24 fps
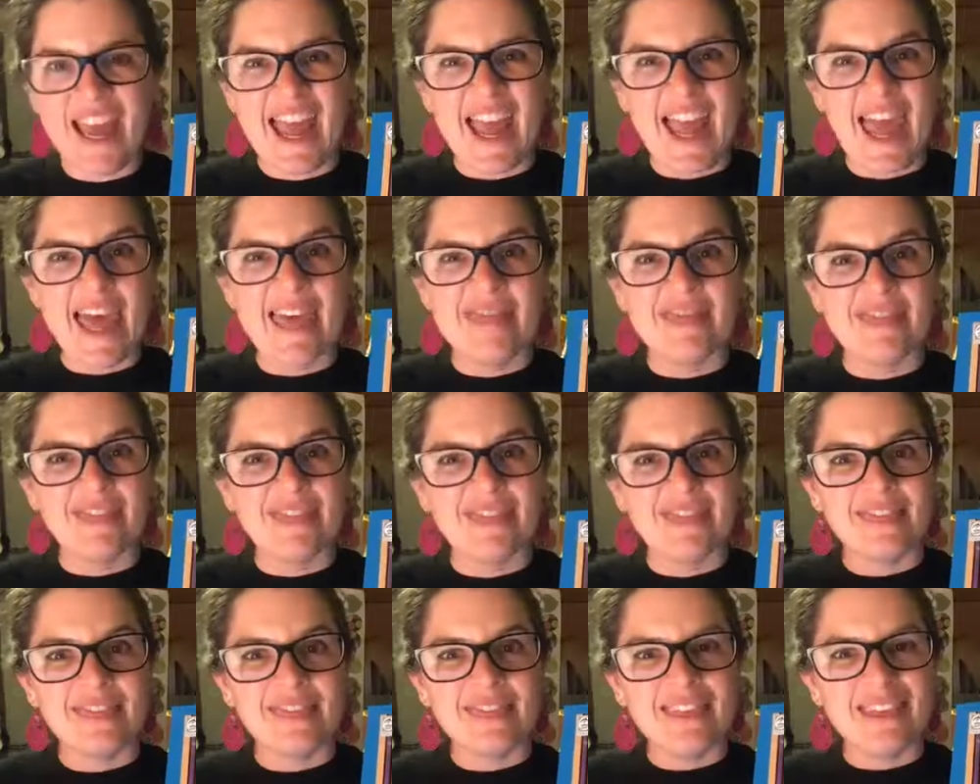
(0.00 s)
And,
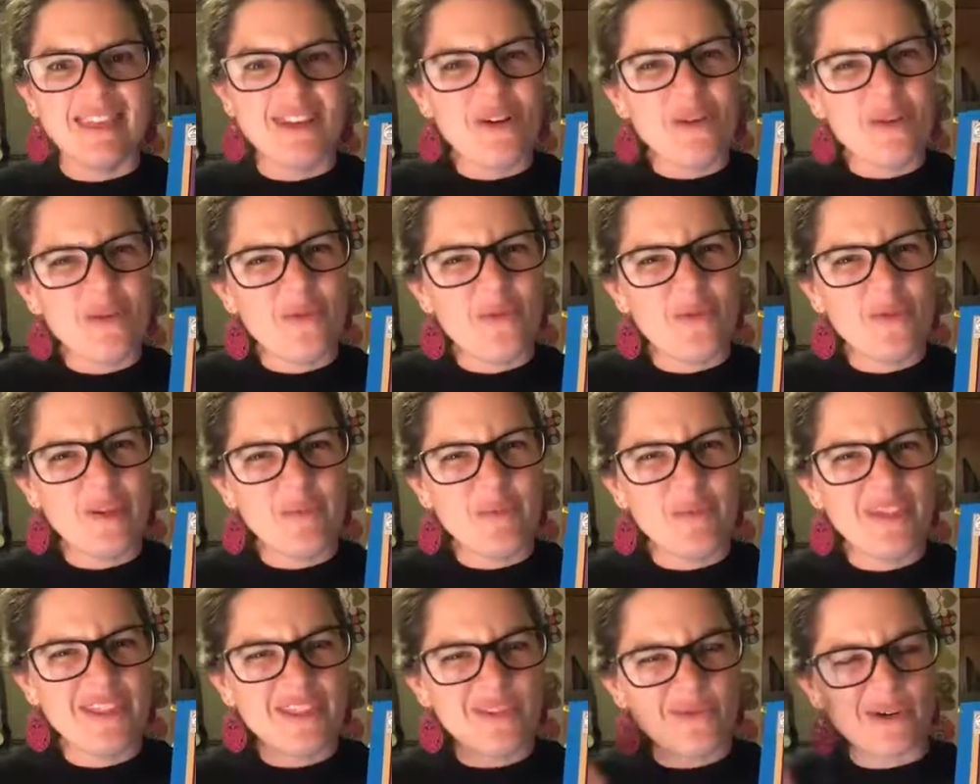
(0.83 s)
you know, we
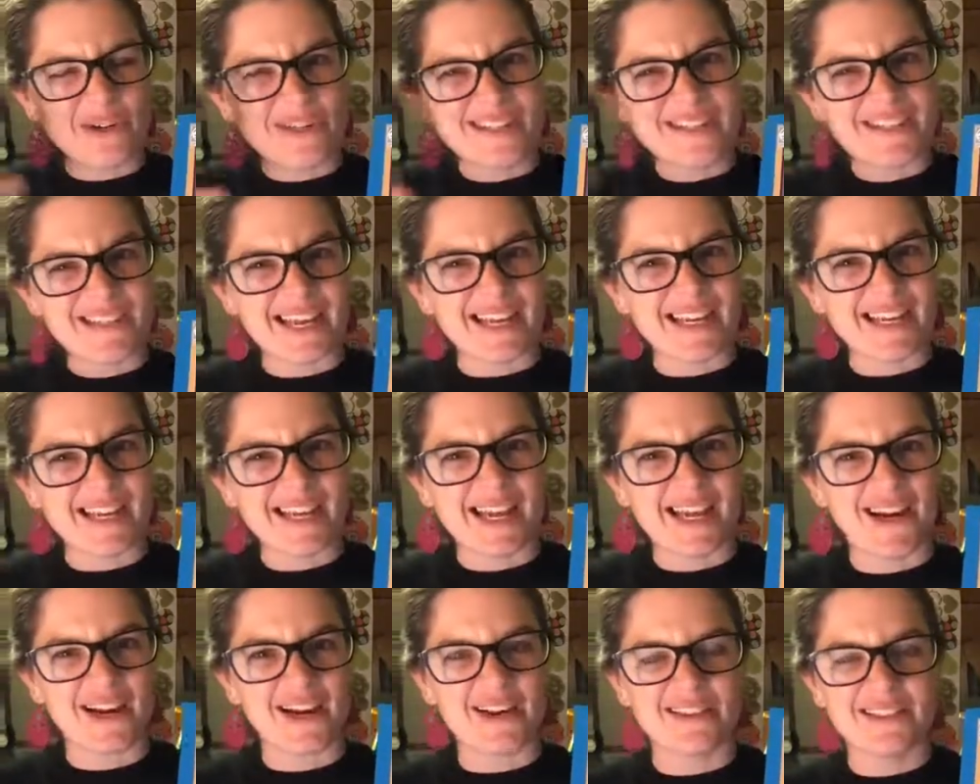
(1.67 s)
put the word setting
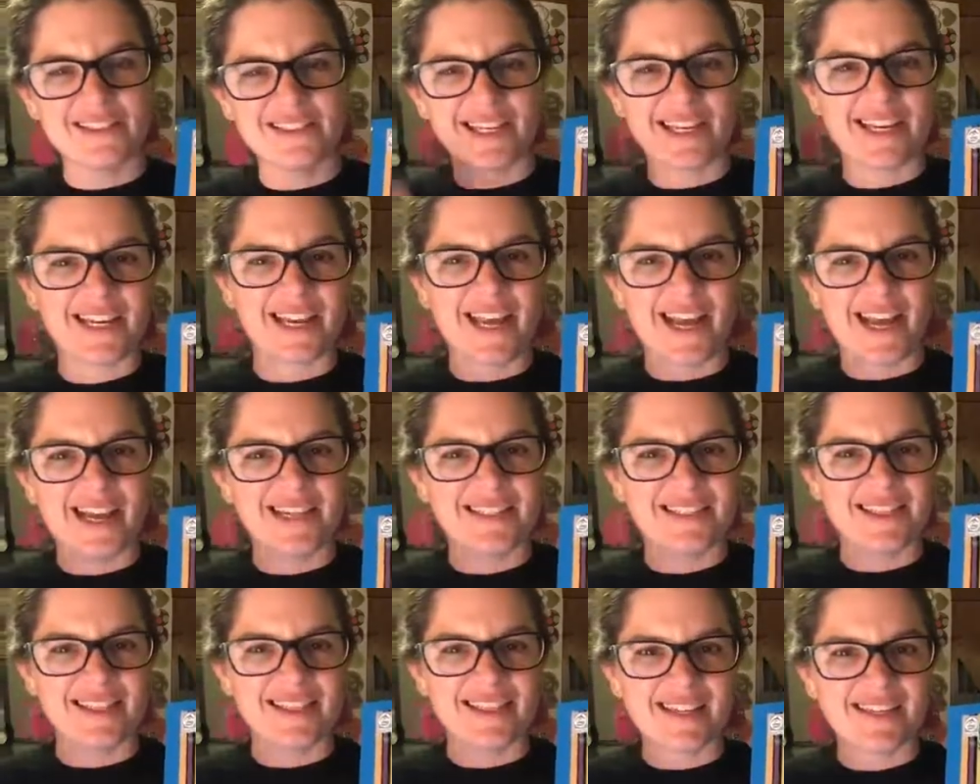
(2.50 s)
on our study
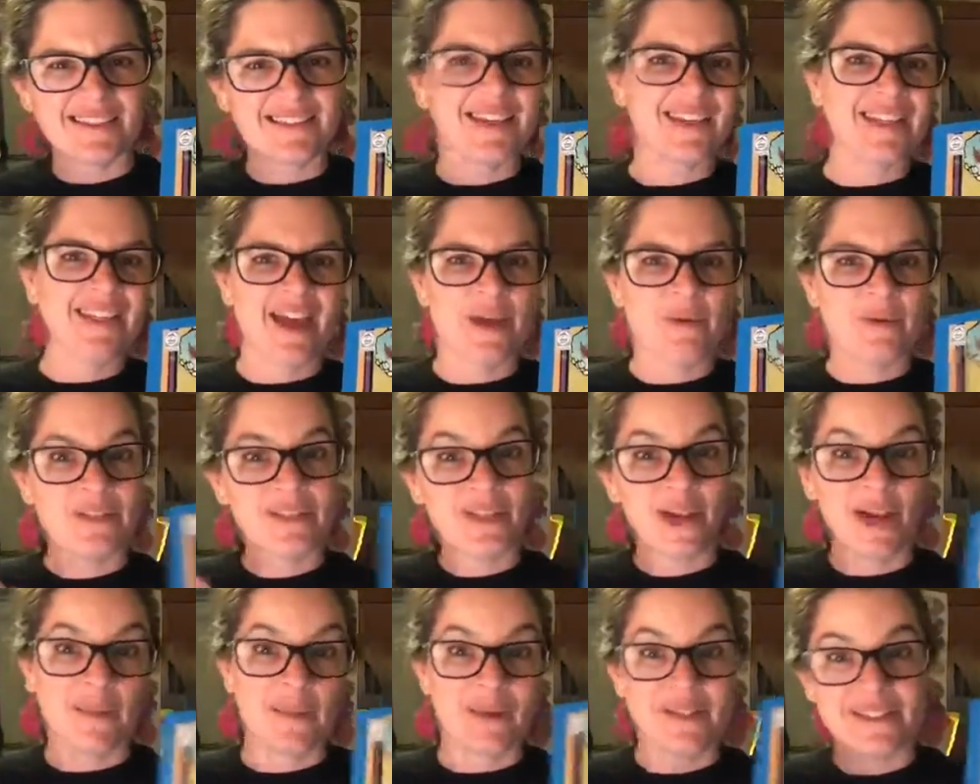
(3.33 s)
guides and things like that. We
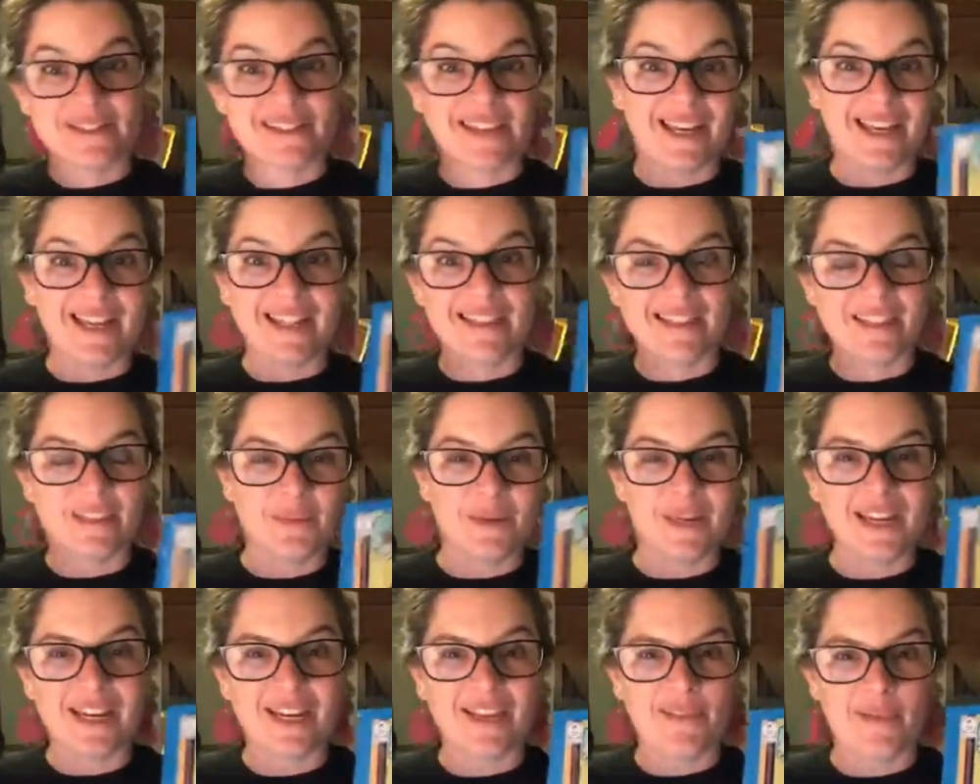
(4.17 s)
talk about studying the
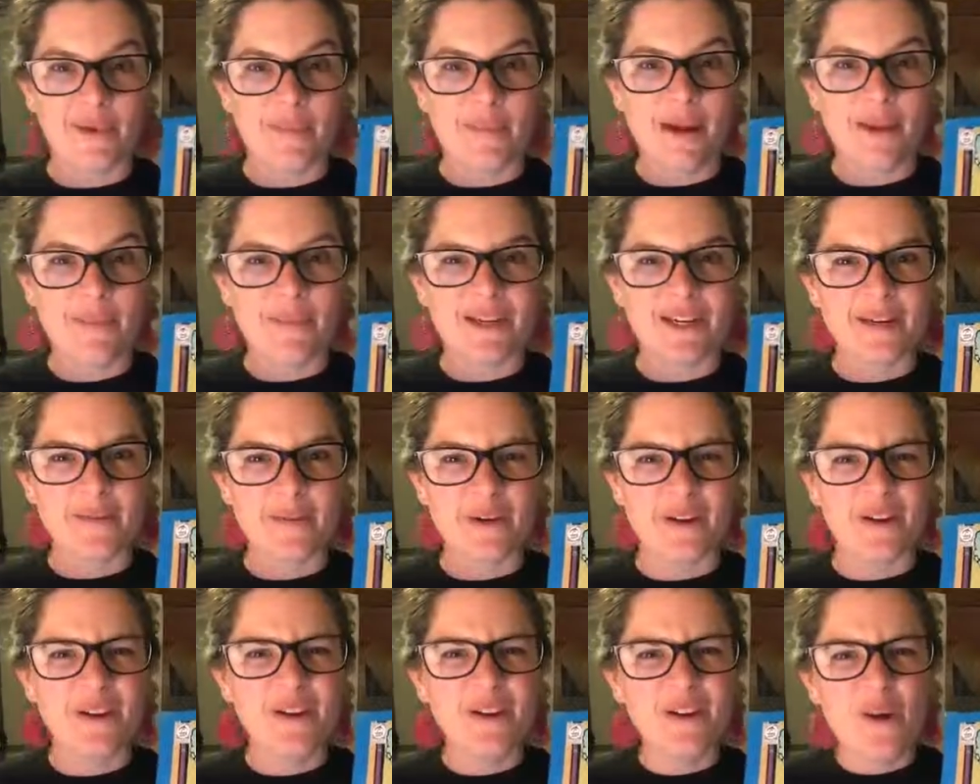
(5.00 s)
Dominican Republic.
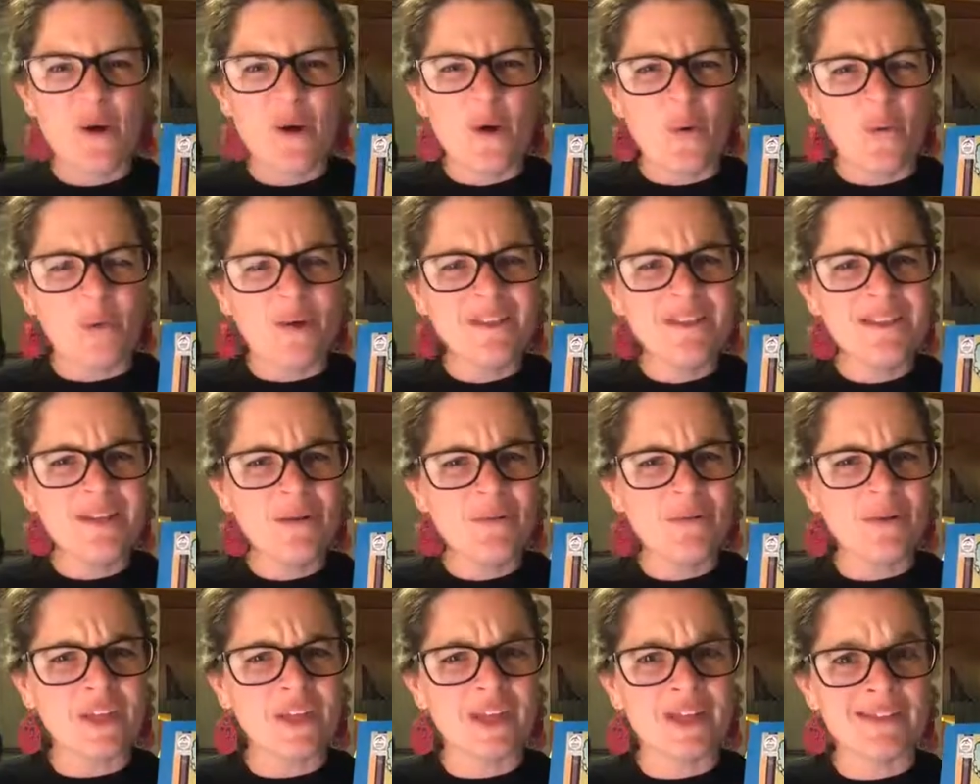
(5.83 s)
But once I
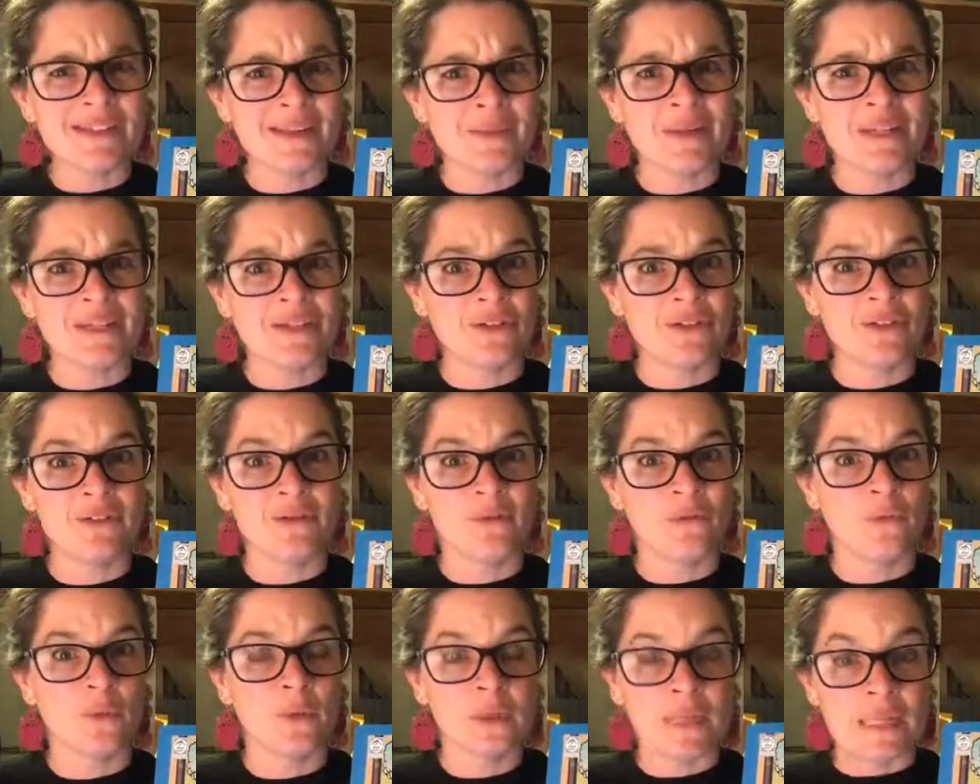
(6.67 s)
realized that my
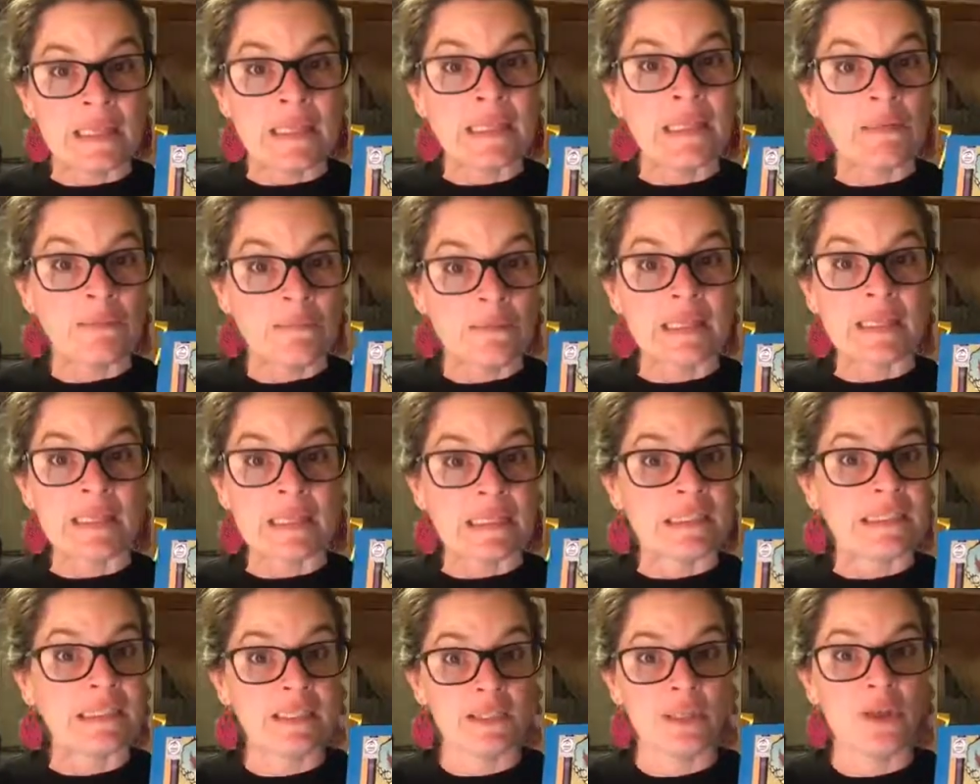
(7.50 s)
students really, really
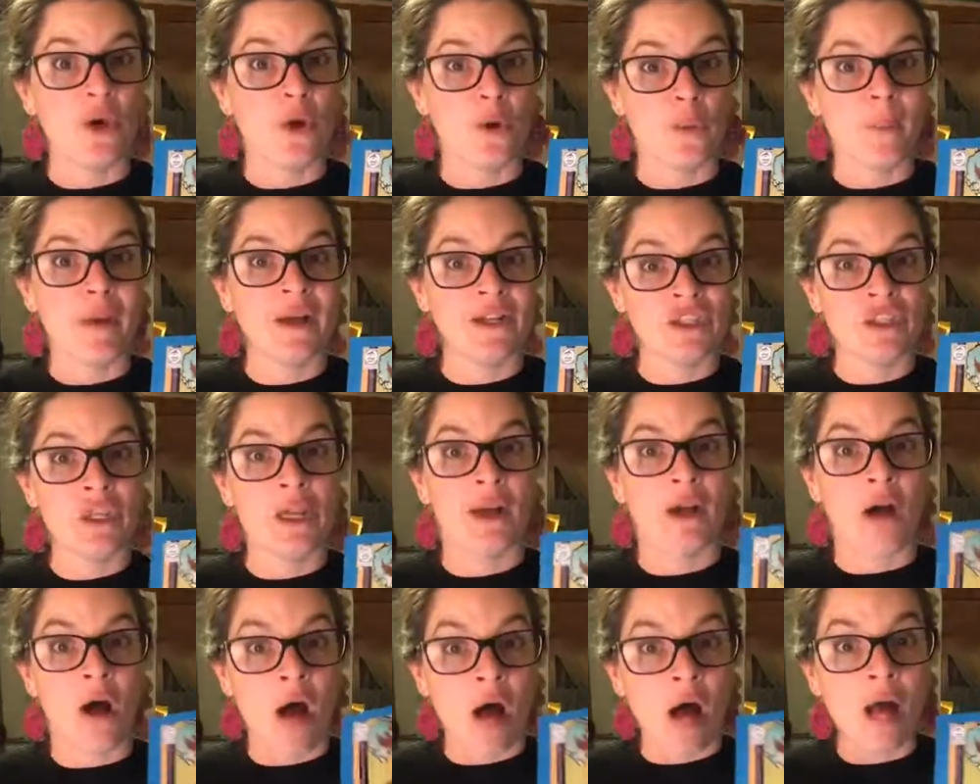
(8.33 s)
didn't know much at
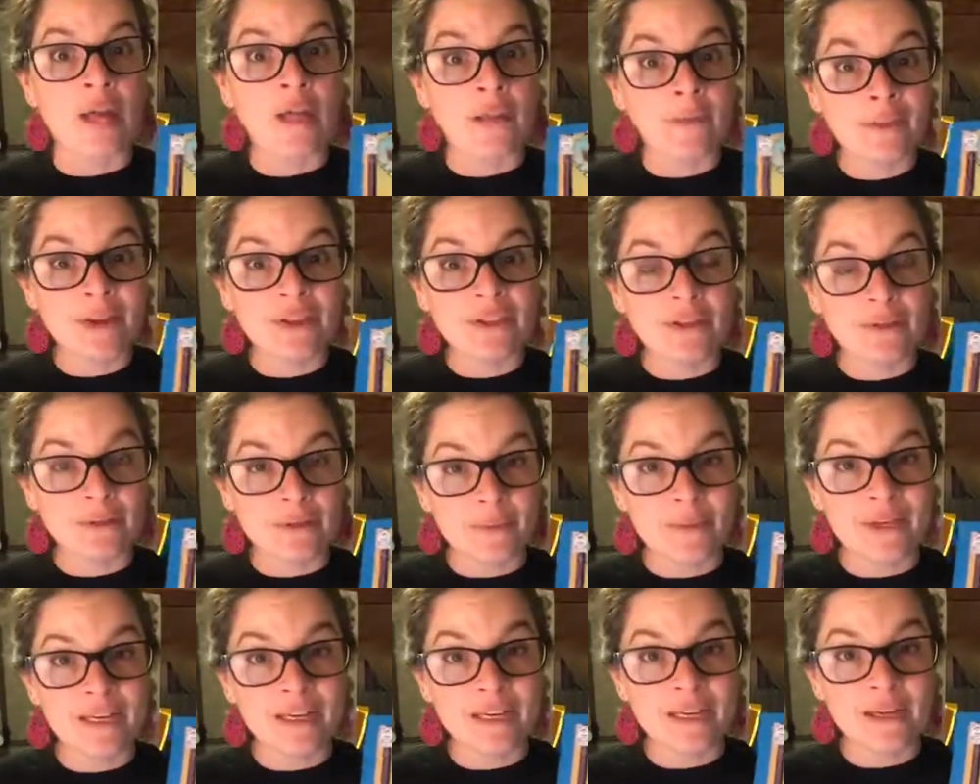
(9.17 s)
all about the
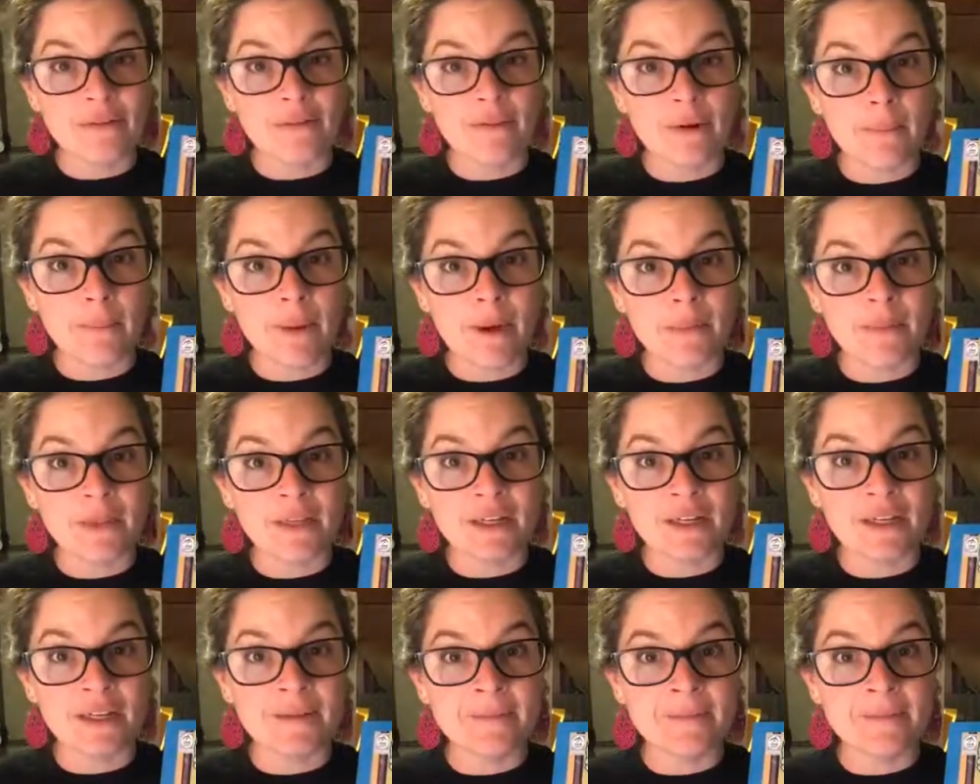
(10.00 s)
Dominican Republic,